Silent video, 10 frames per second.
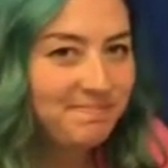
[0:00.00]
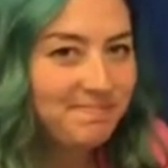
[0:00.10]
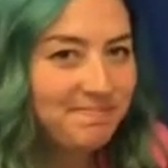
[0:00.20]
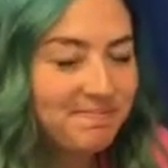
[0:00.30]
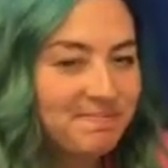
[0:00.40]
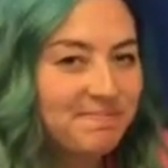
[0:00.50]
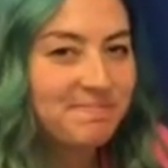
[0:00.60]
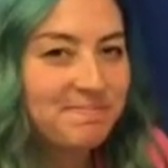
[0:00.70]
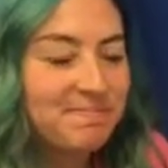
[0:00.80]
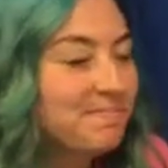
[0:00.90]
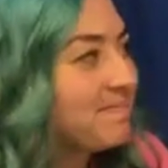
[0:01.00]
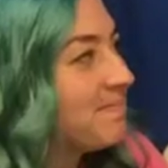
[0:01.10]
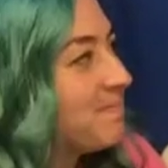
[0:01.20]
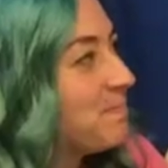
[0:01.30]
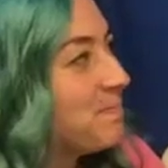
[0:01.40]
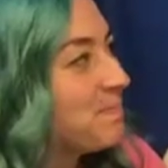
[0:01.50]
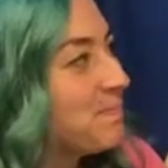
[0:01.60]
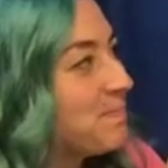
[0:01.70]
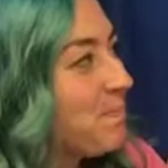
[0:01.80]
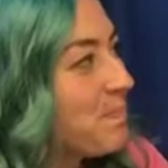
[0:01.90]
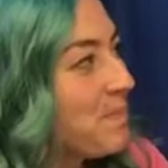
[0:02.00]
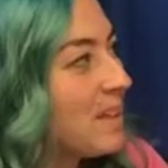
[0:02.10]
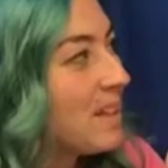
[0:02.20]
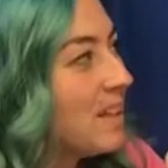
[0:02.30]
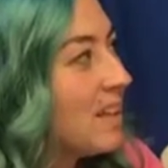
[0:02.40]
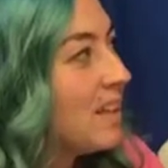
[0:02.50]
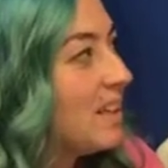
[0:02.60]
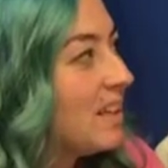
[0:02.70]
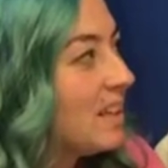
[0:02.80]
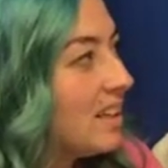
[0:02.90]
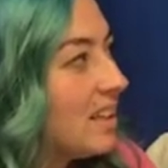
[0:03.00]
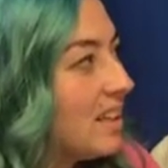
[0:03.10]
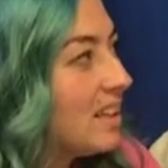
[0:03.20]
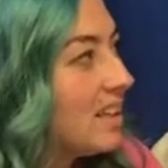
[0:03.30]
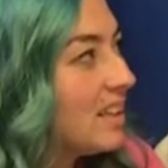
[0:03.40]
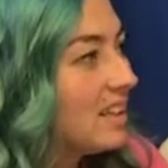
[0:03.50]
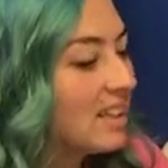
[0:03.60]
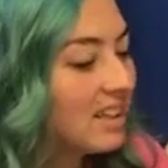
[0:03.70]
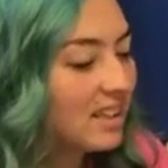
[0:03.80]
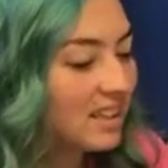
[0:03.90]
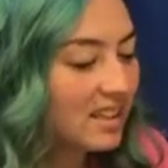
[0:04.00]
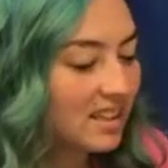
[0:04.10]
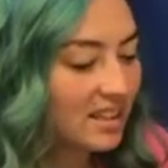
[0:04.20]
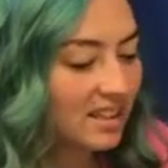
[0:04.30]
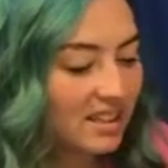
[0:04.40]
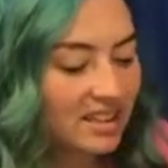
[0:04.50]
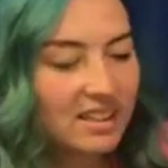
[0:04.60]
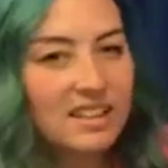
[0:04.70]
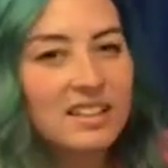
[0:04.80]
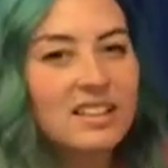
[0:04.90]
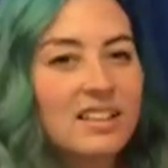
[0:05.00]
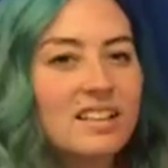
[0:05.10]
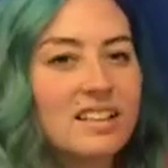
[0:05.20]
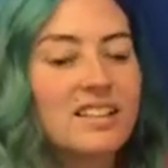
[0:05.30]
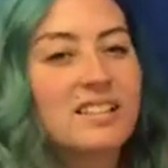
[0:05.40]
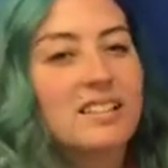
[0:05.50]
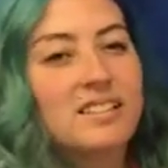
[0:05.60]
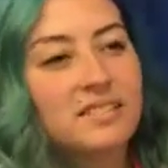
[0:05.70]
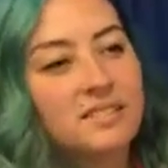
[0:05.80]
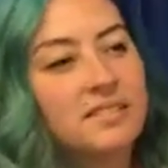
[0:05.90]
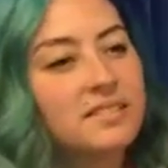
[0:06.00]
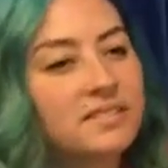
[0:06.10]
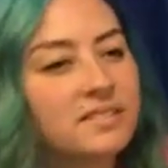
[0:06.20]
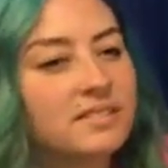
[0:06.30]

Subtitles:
[no speech]